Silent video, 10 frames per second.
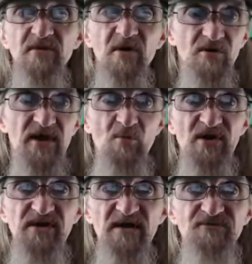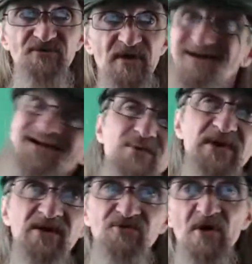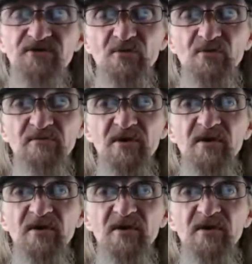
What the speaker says: Okay, what do you have to say? Hey, we ain't talked to him.